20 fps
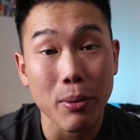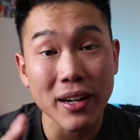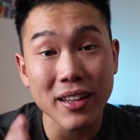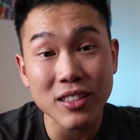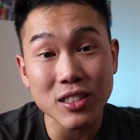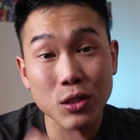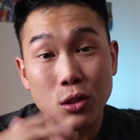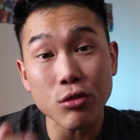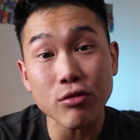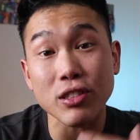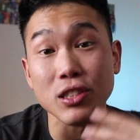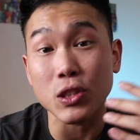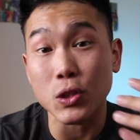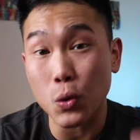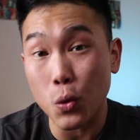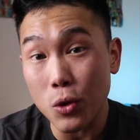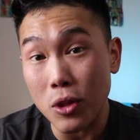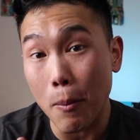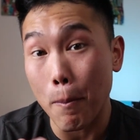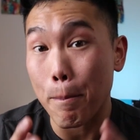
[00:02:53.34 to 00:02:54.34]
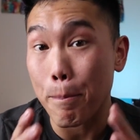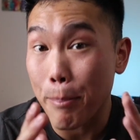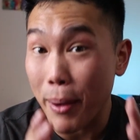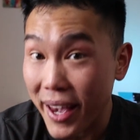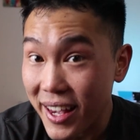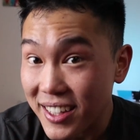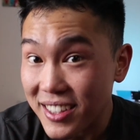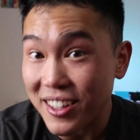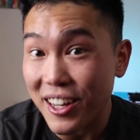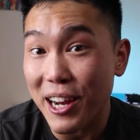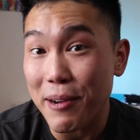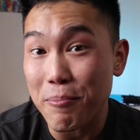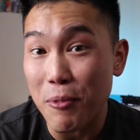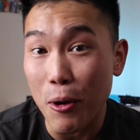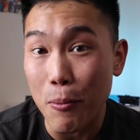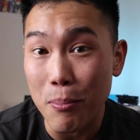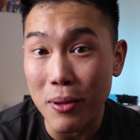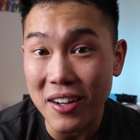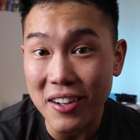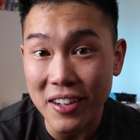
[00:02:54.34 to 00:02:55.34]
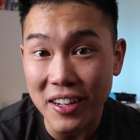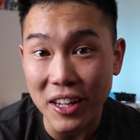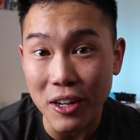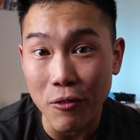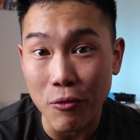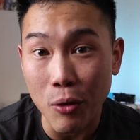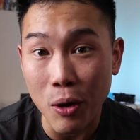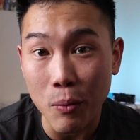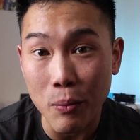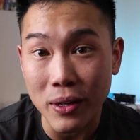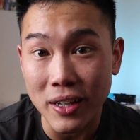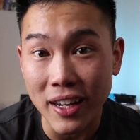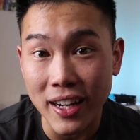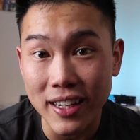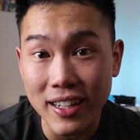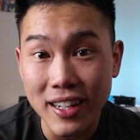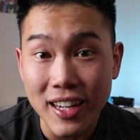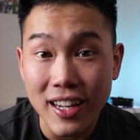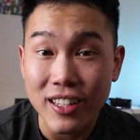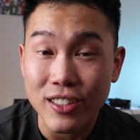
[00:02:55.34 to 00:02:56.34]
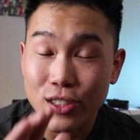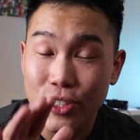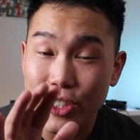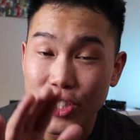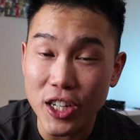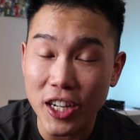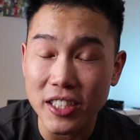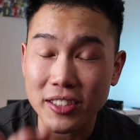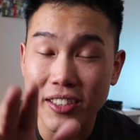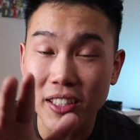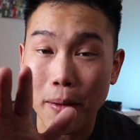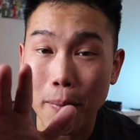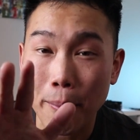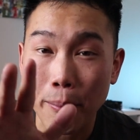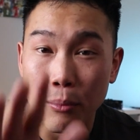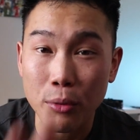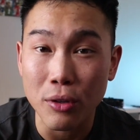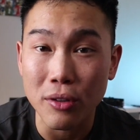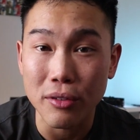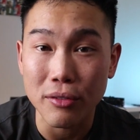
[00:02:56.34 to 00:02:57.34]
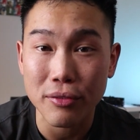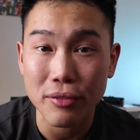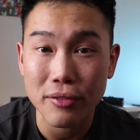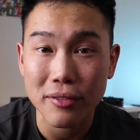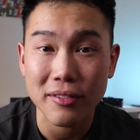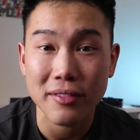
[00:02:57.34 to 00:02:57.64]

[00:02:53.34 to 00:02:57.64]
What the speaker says: But it's to restore the baseline mobility of what we need to just move.